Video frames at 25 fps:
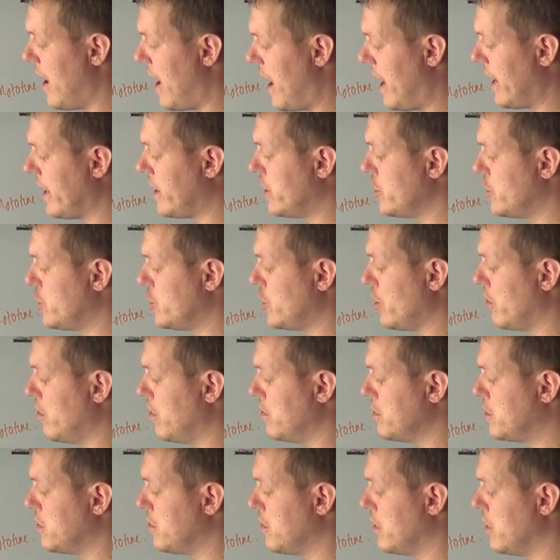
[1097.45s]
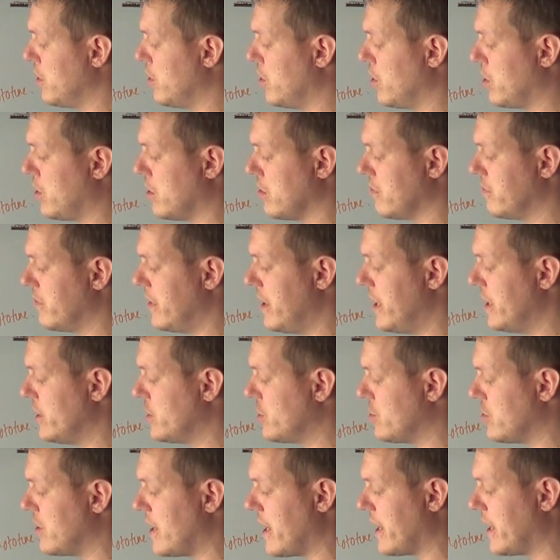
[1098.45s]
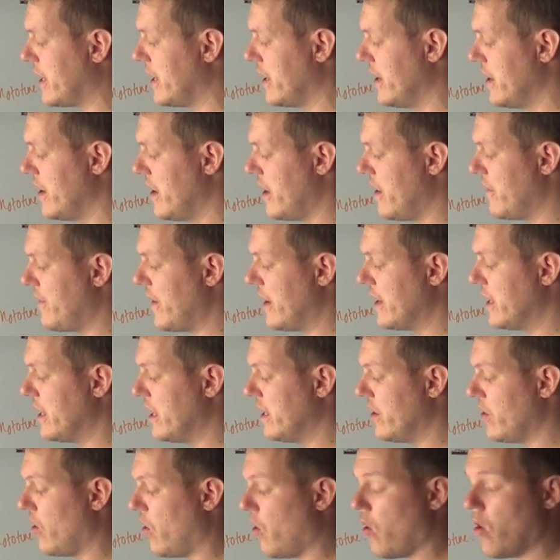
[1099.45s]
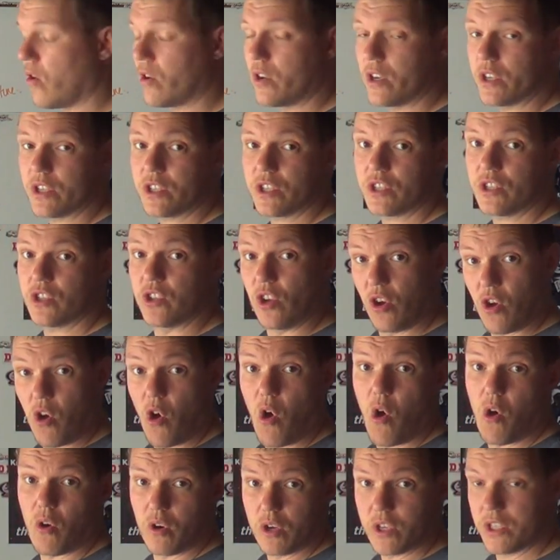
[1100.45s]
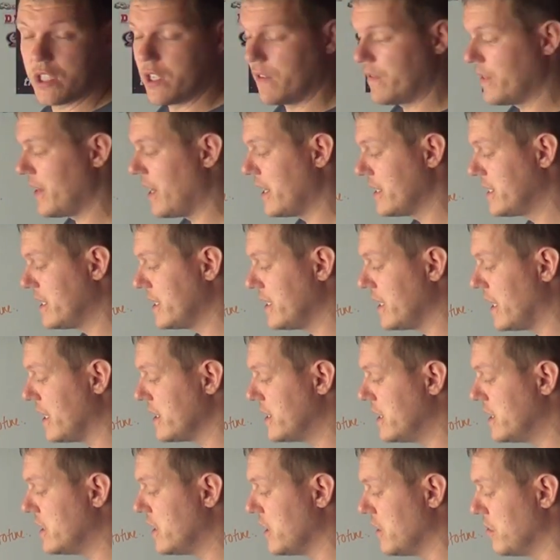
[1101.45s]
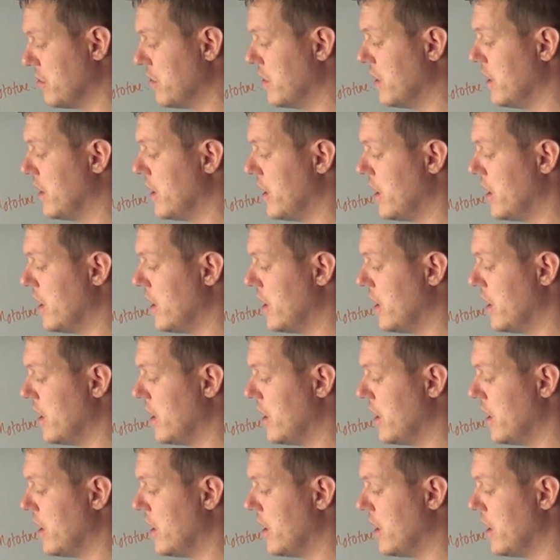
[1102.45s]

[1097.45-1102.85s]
I could show up to a local racetrack event in August, so August of 1992,